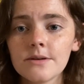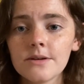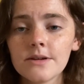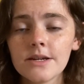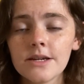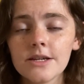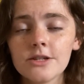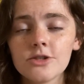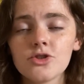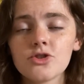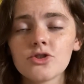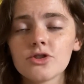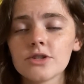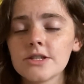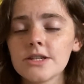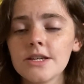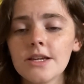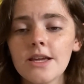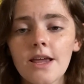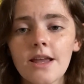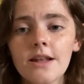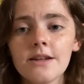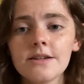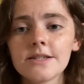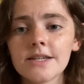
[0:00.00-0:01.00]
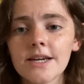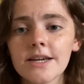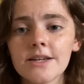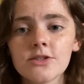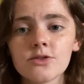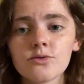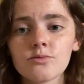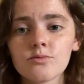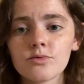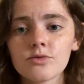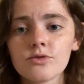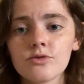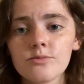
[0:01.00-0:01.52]
is just intense
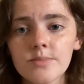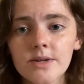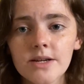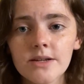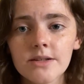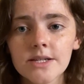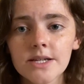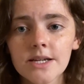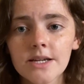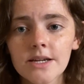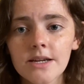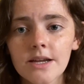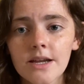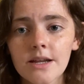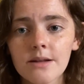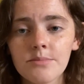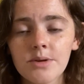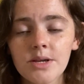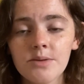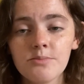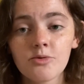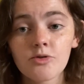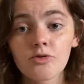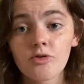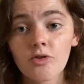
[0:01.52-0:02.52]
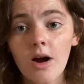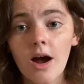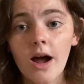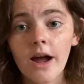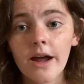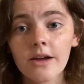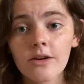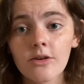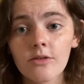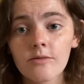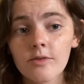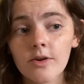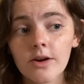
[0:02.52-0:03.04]
world building and people cry
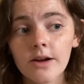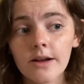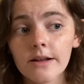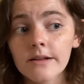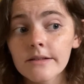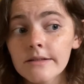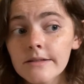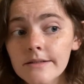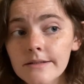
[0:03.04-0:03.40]
over it.